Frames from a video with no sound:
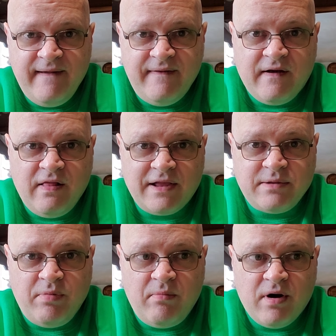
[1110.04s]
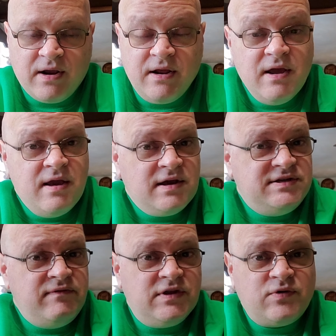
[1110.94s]
in the collectible market.
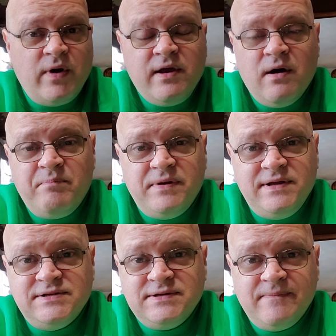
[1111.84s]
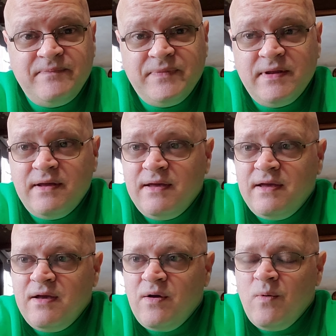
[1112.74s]
Because even the toy companies,
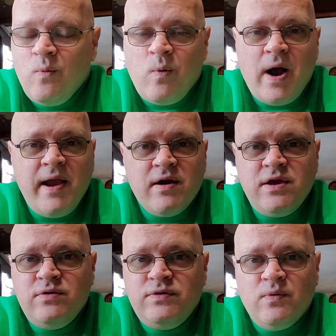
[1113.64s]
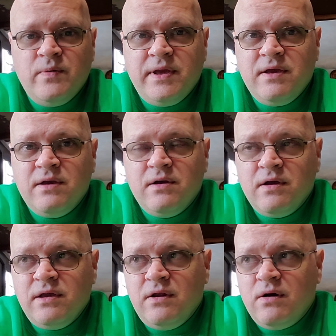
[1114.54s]
why are you doing
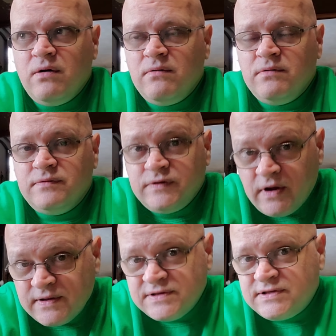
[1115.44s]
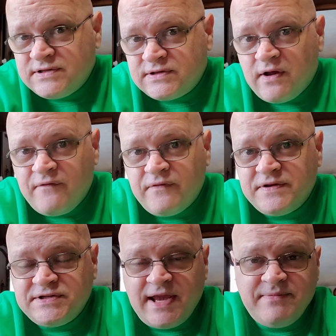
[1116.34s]
you know, tons of stuff, the
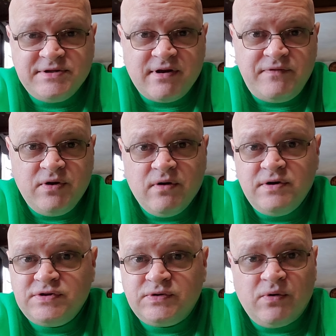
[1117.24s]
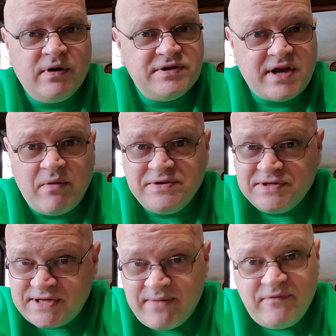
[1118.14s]
same stuff. You go to the store and it's always the
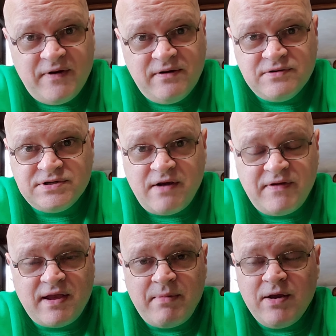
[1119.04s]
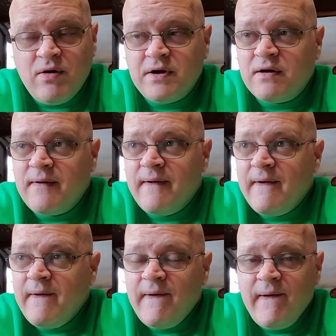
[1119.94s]
same figures. Every time I go there,
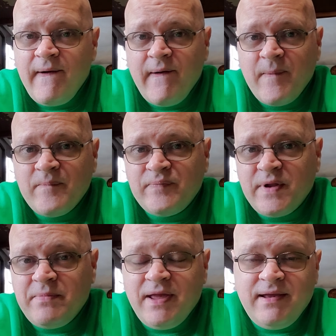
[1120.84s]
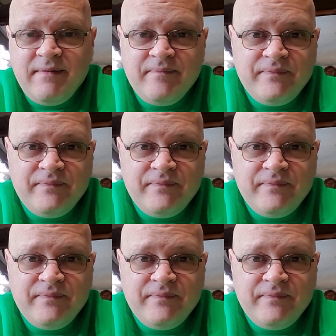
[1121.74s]
I'm like,